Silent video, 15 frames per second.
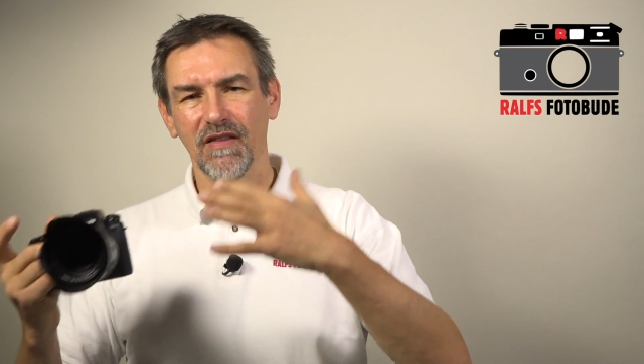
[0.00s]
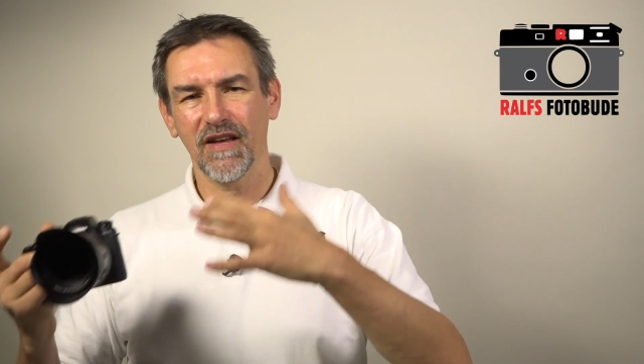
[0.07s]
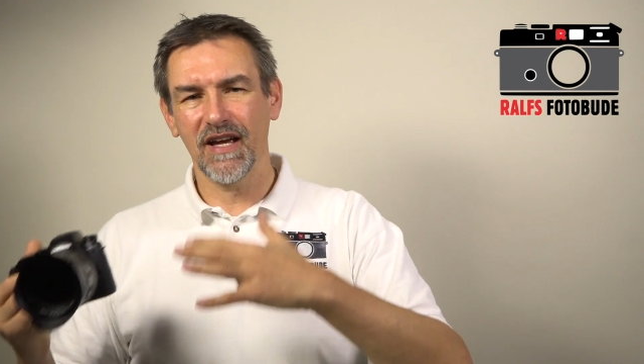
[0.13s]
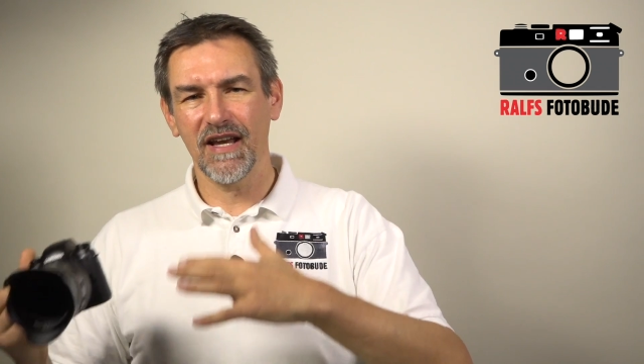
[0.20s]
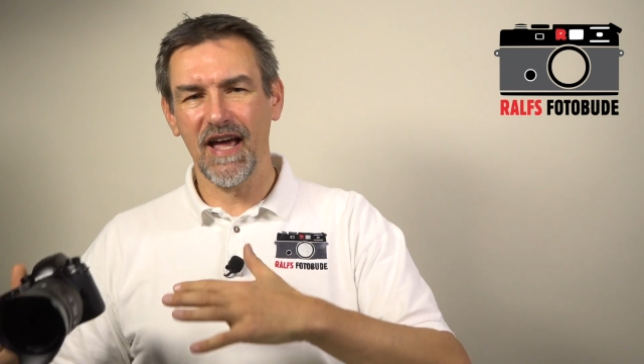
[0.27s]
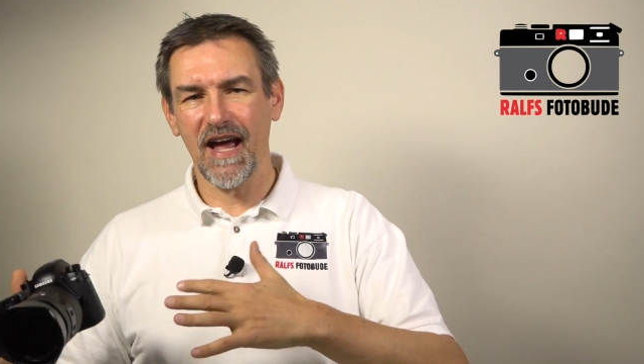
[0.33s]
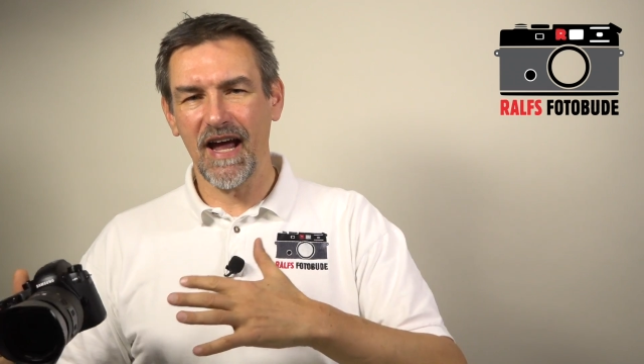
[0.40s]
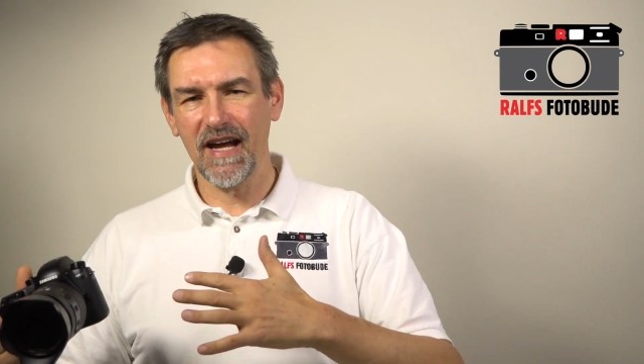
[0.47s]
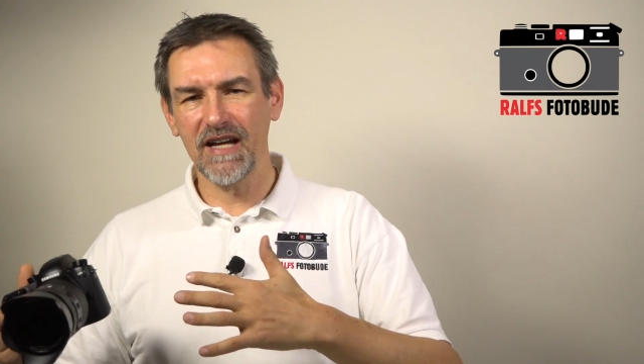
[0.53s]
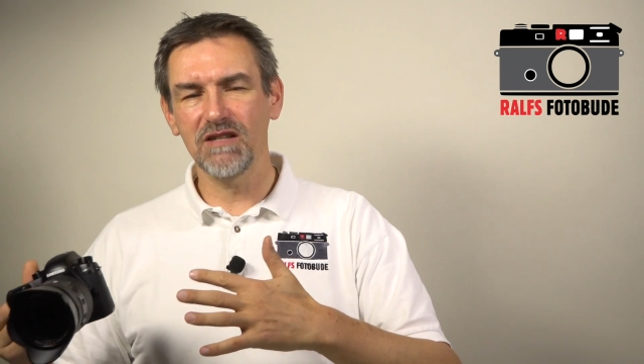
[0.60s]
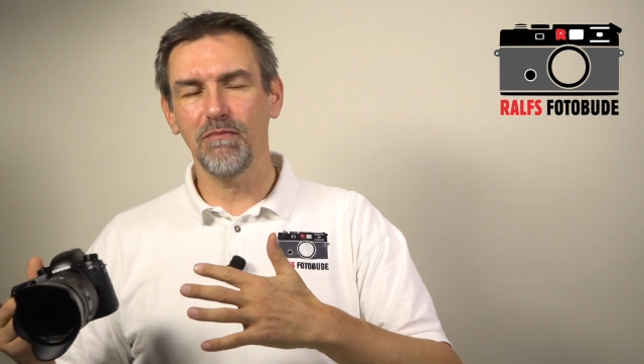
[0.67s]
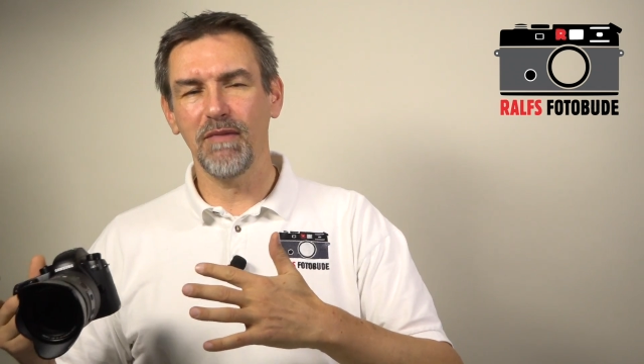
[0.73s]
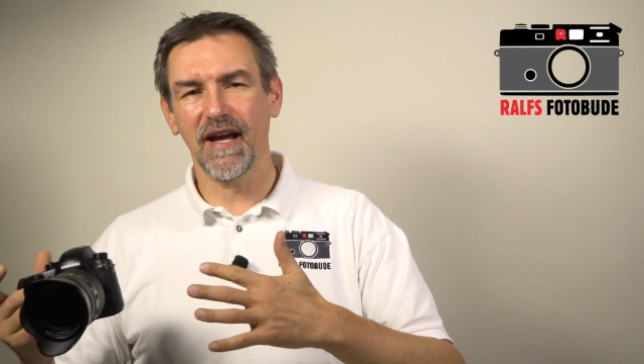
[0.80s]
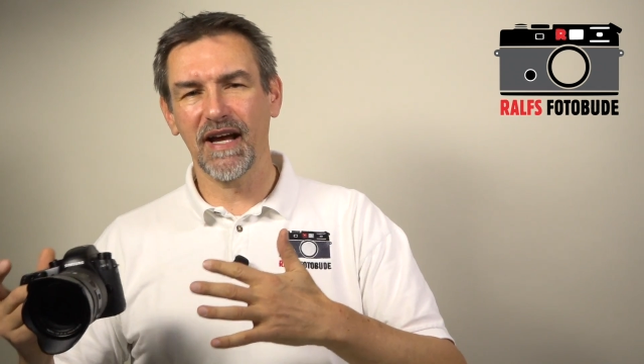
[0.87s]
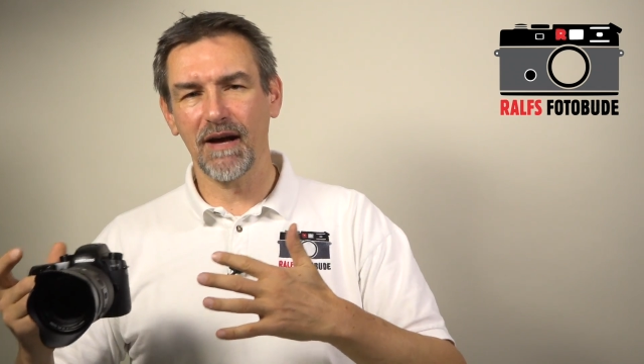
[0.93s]
in an 8
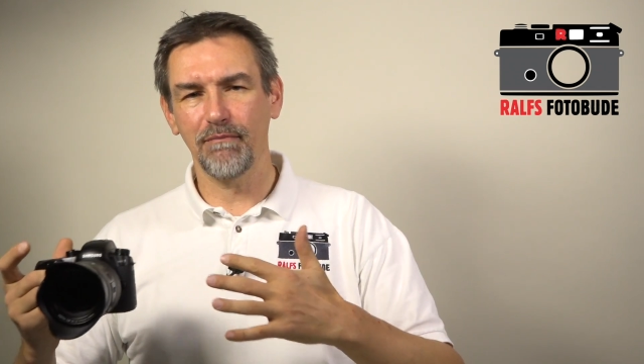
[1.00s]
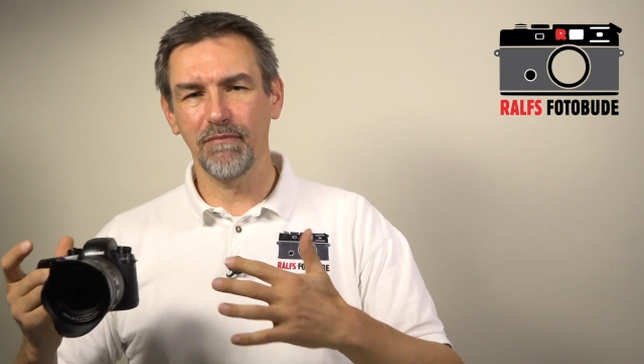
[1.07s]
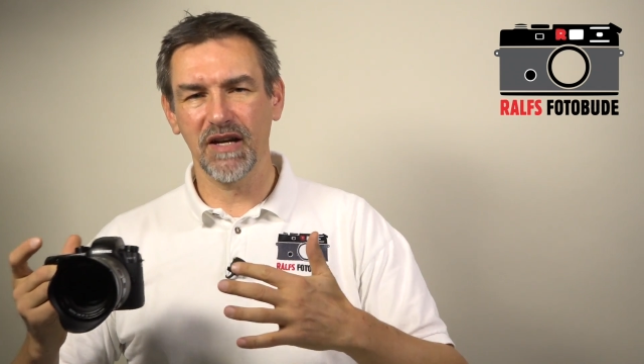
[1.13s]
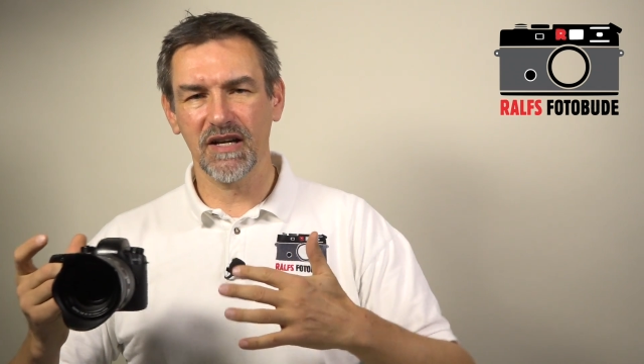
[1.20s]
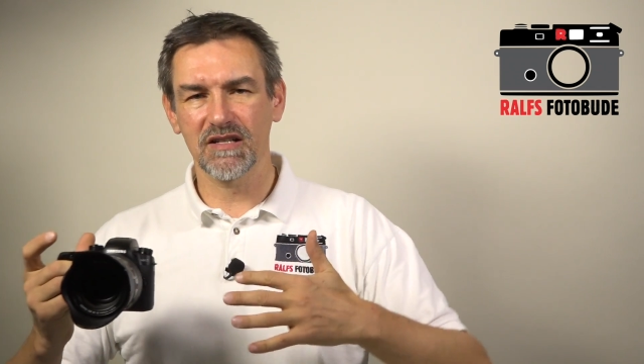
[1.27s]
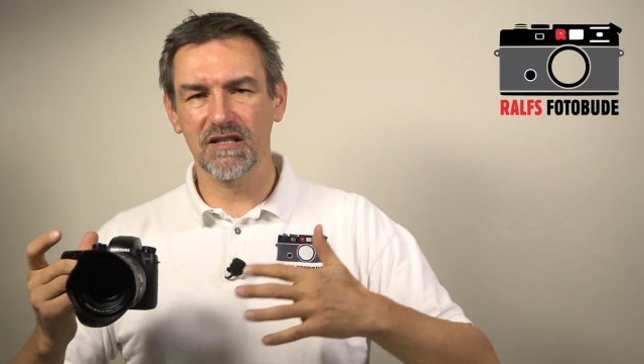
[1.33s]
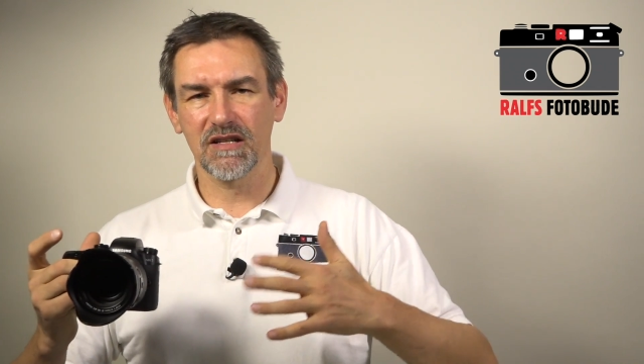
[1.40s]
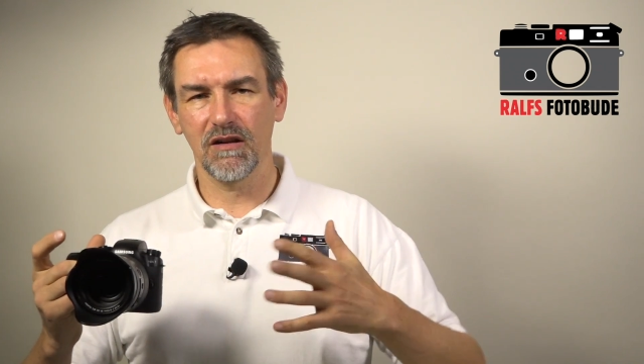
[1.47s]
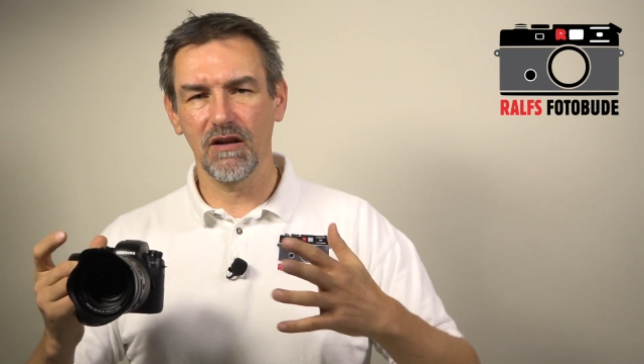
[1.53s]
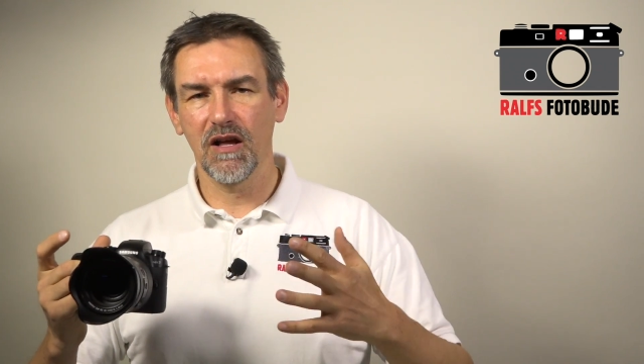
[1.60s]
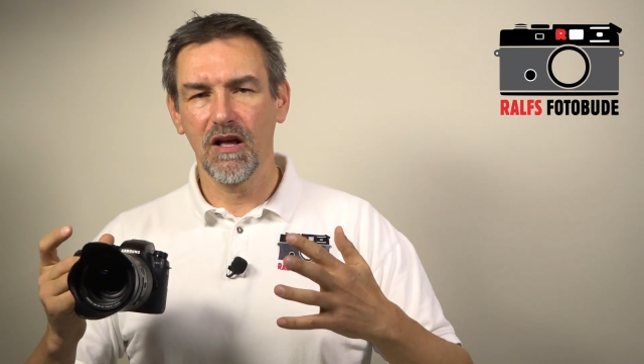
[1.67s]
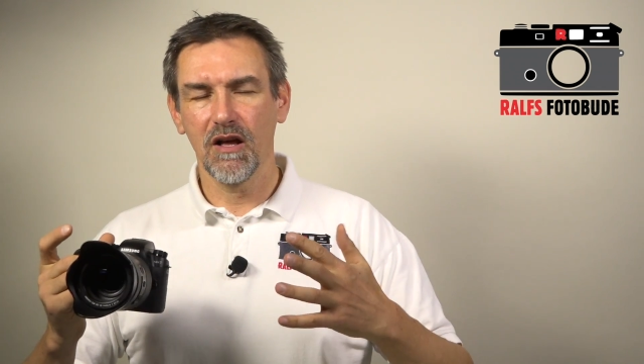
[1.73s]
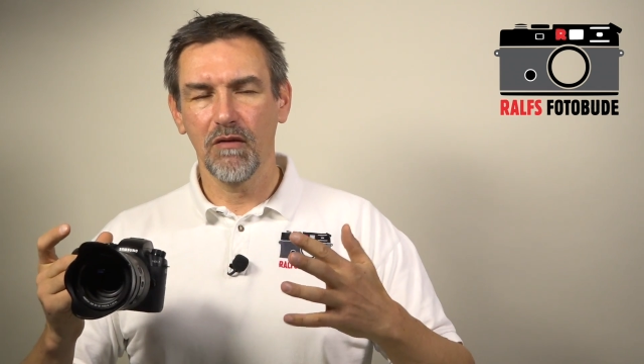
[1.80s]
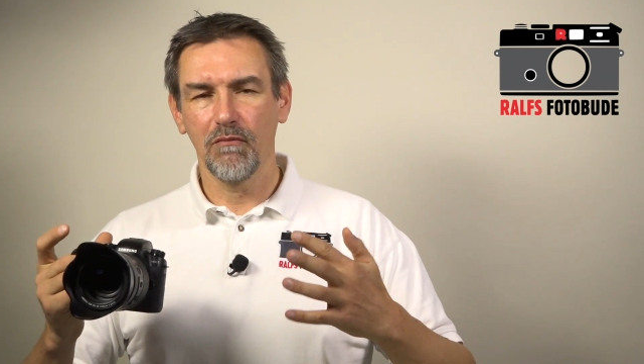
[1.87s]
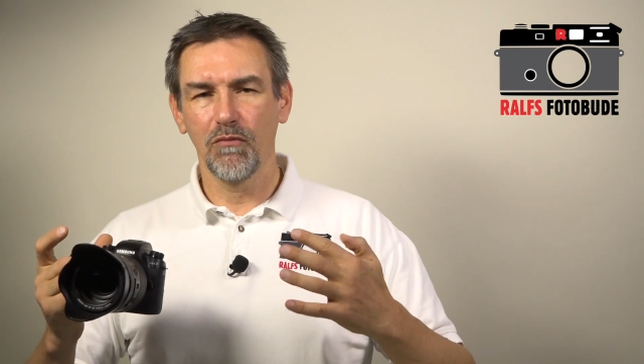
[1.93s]
megapixel
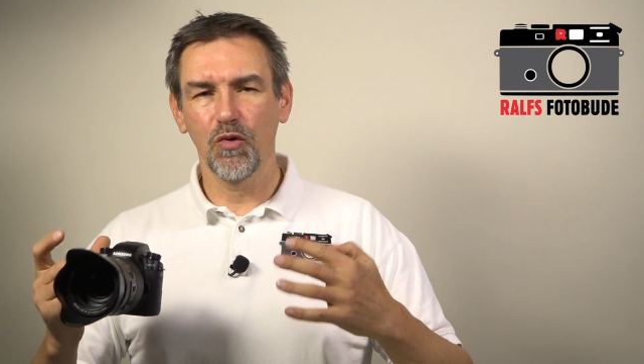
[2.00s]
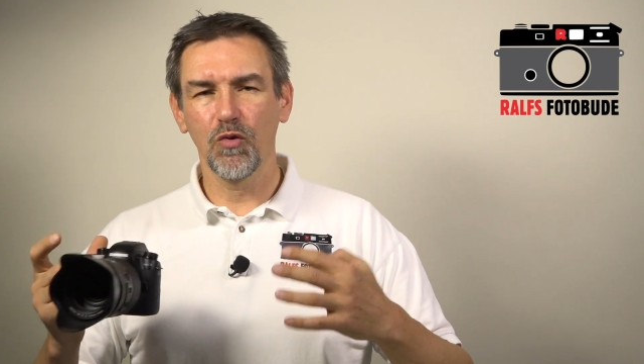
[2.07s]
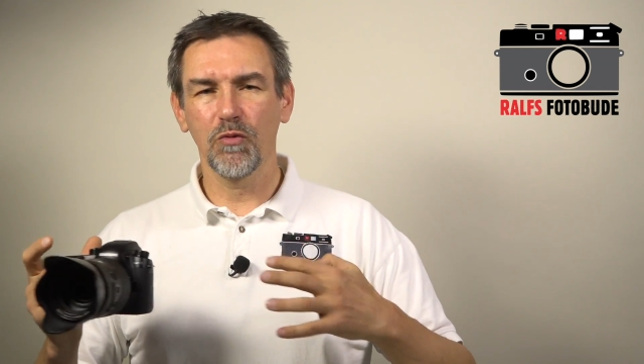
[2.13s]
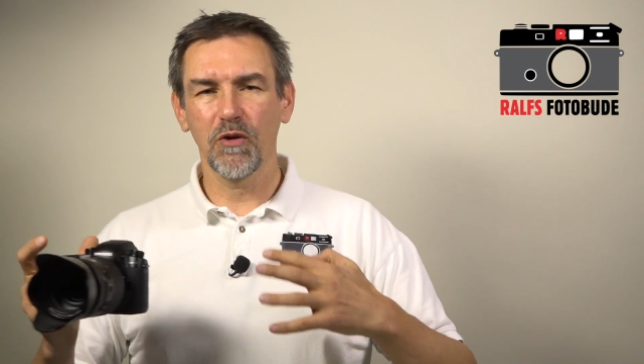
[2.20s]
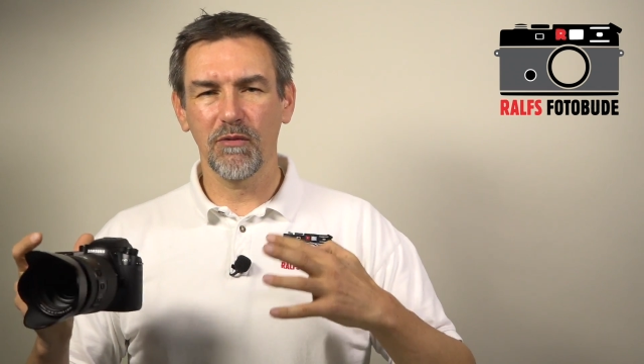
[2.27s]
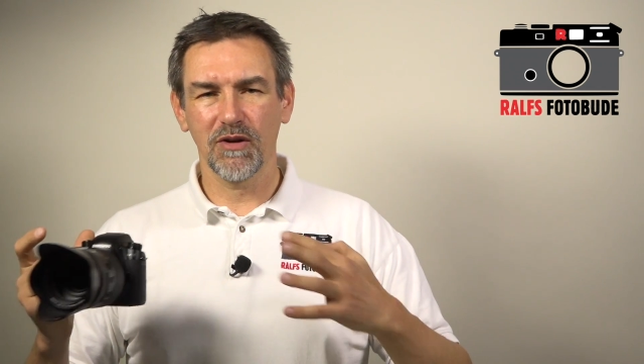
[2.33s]
movie,